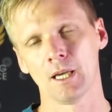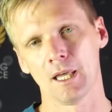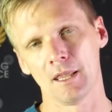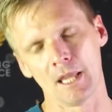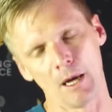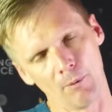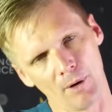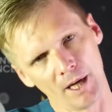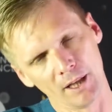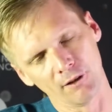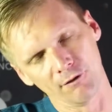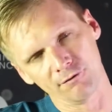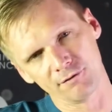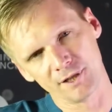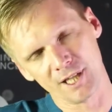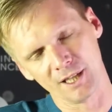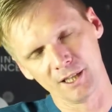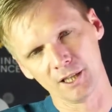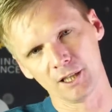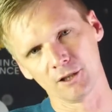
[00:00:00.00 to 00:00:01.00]
And that way the
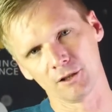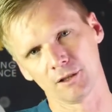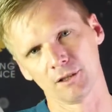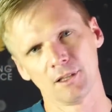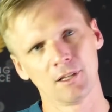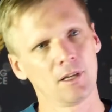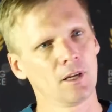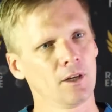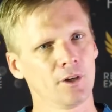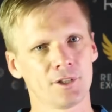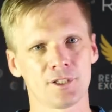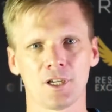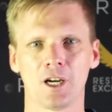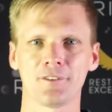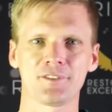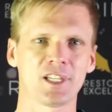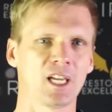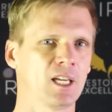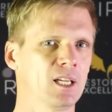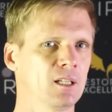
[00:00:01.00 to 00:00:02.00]
silicone, because
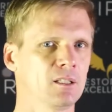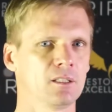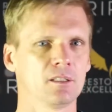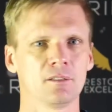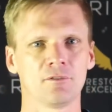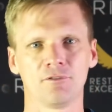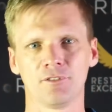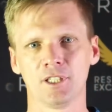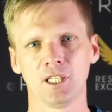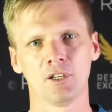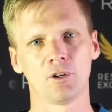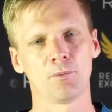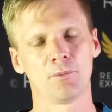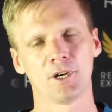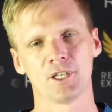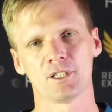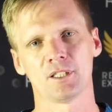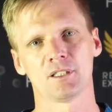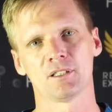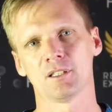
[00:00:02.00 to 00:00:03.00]
I've taken veneer
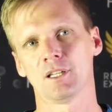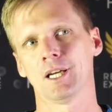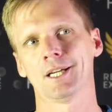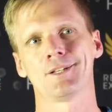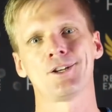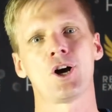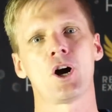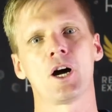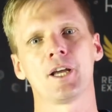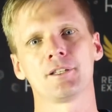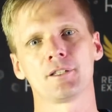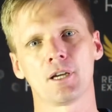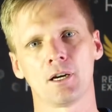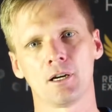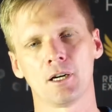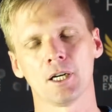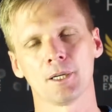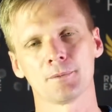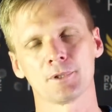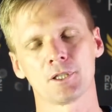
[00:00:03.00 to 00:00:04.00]
impressions like 9
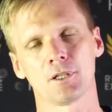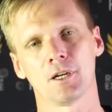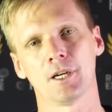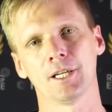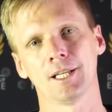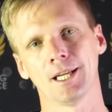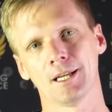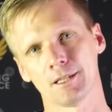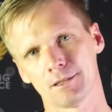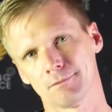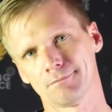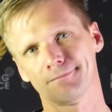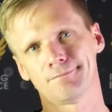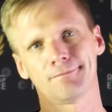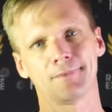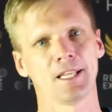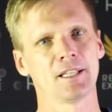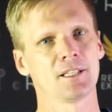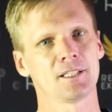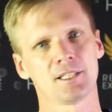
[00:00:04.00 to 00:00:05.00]
times trying to get,
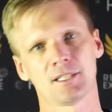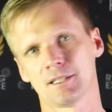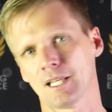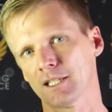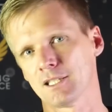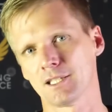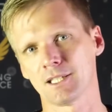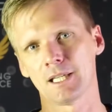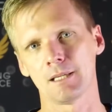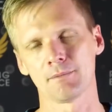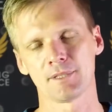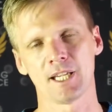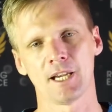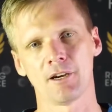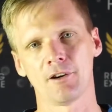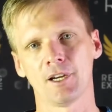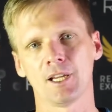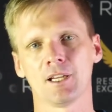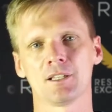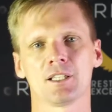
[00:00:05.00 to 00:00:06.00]
and they just keep
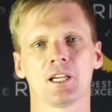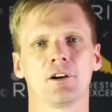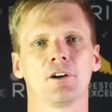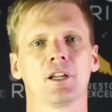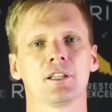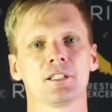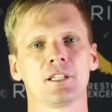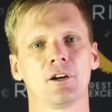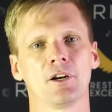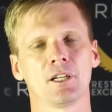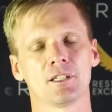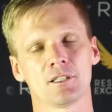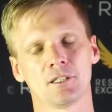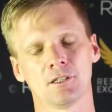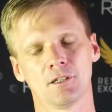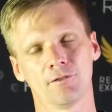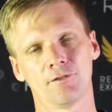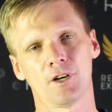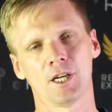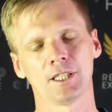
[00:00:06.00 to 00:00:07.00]
tearing and tearing and tearing
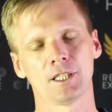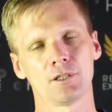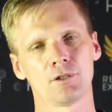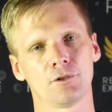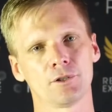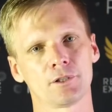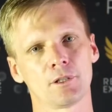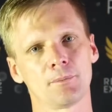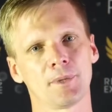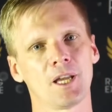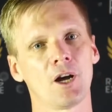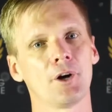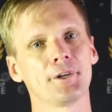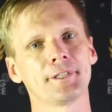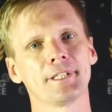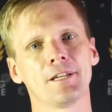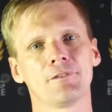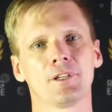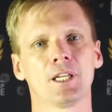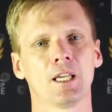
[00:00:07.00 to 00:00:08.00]
until it finally dawned on me
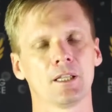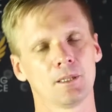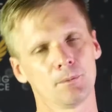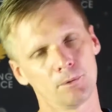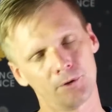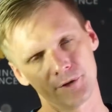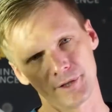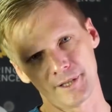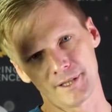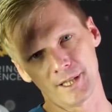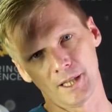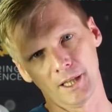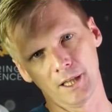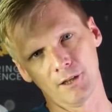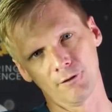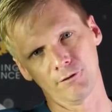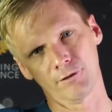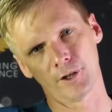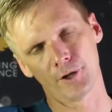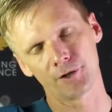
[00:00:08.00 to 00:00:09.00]
I'd never get them because the
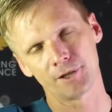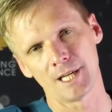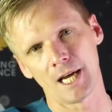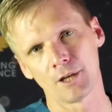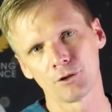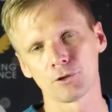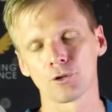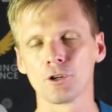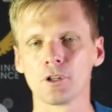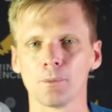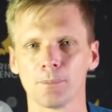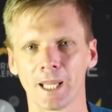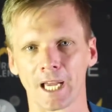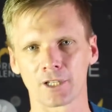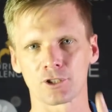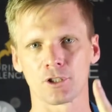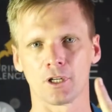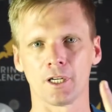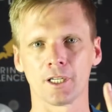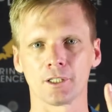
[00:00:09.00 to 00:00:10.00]
silicone flows down through the
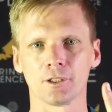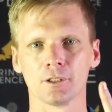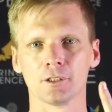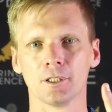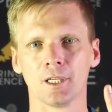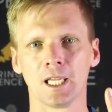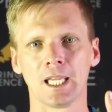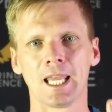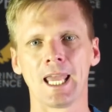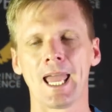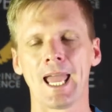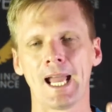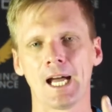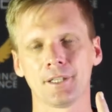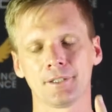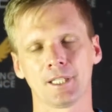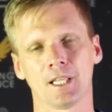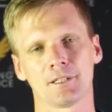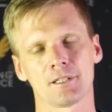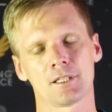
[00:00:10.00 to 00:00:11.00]
black triangle
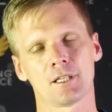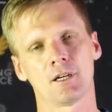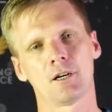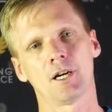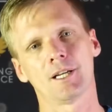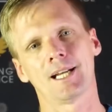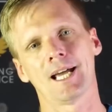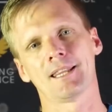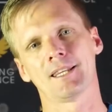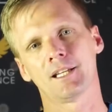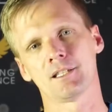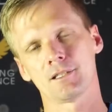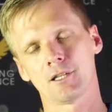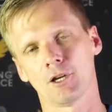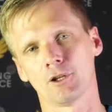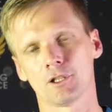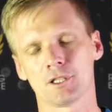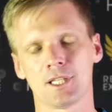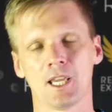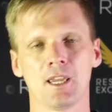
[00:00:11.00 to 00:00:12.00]
out the other side and then it's
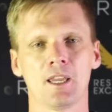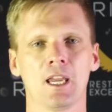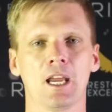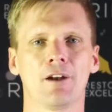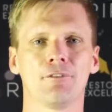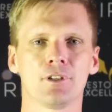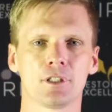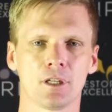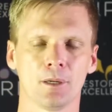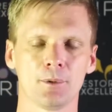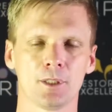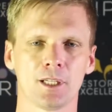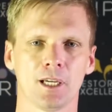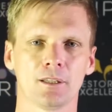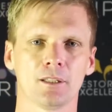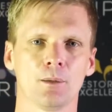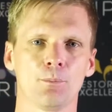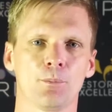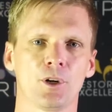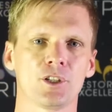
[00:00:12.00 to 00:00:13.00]
going to tear every time you
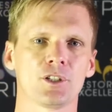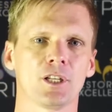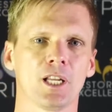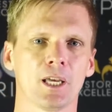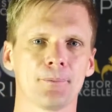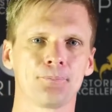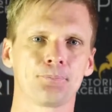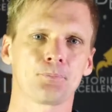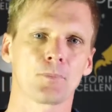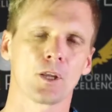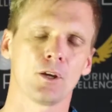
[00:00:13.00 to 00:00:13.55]
take the impression out.